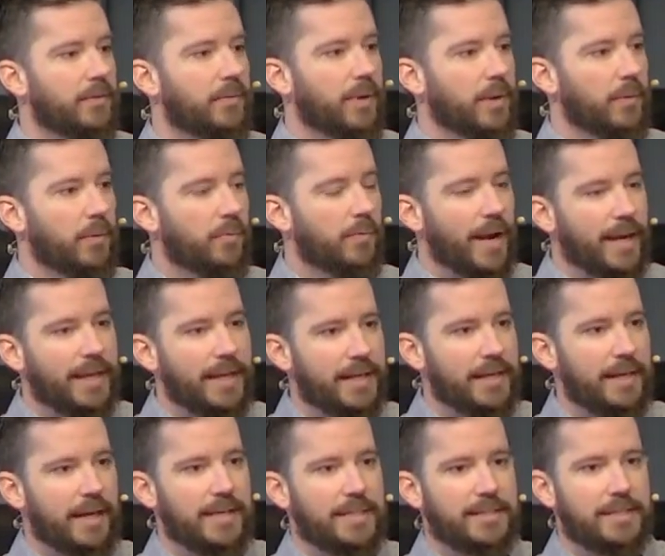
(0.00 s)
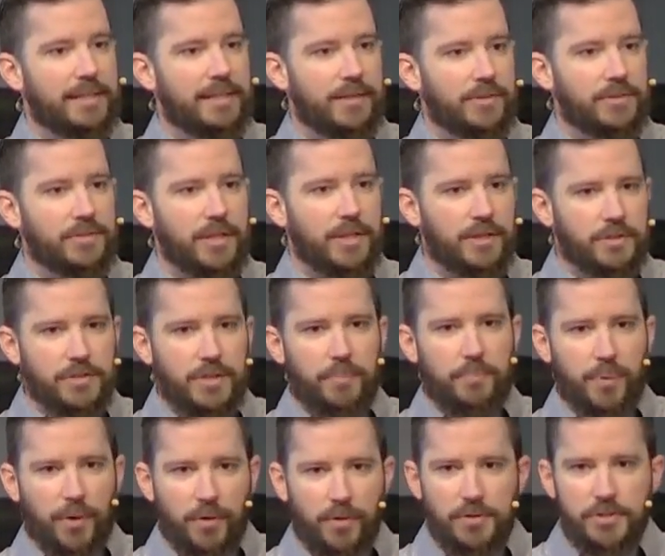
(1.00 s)
We, we recognize that there's, there's a
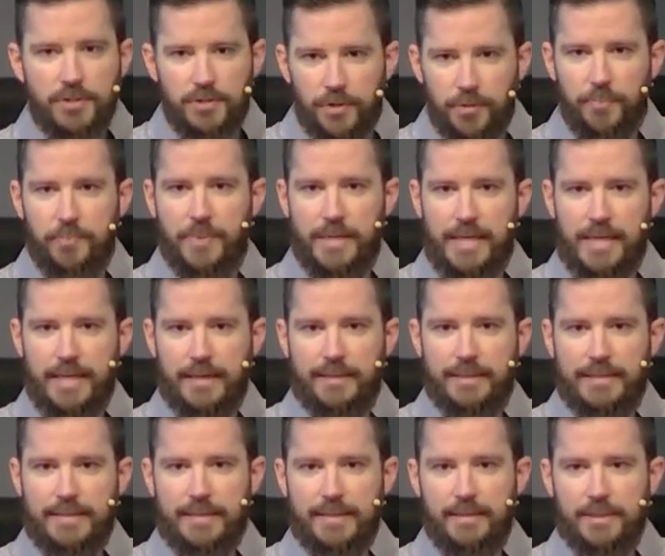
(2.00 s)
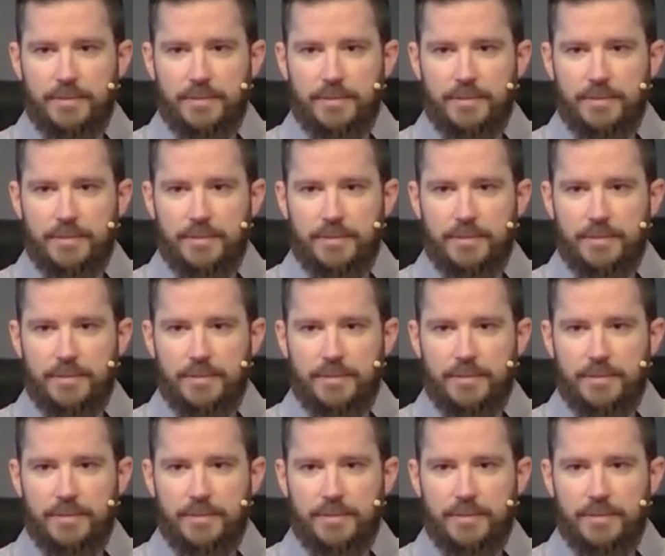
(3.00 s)
personal being that's,